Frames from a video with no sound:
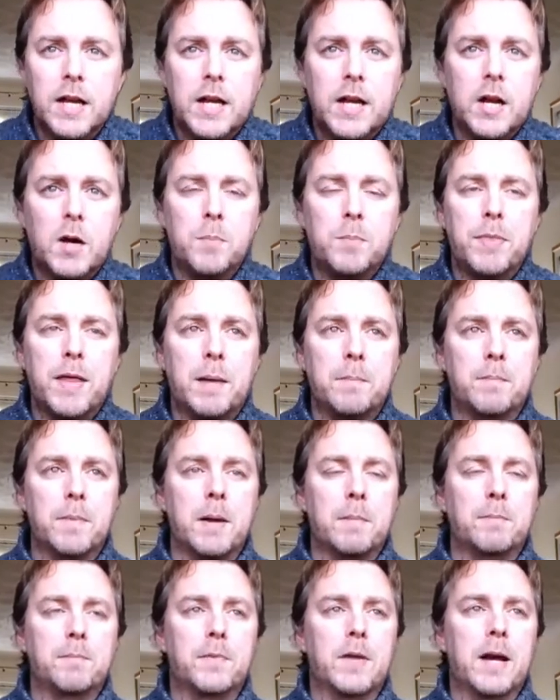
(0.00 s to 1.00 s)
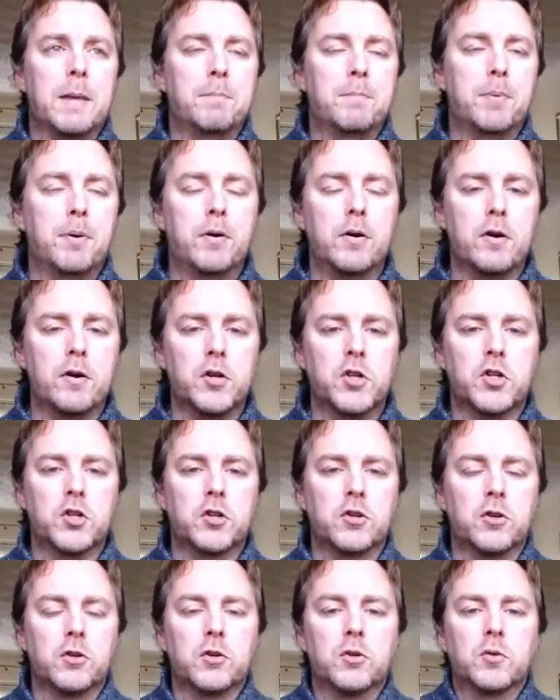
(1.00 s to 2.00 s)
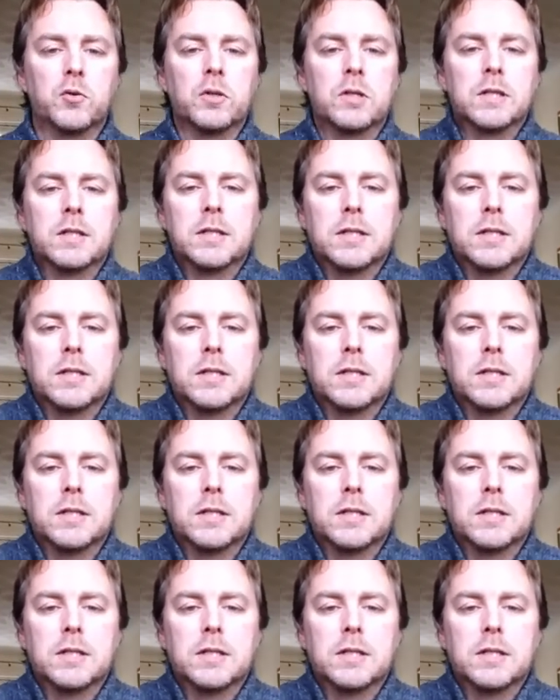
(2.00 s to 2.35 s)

you know, that personal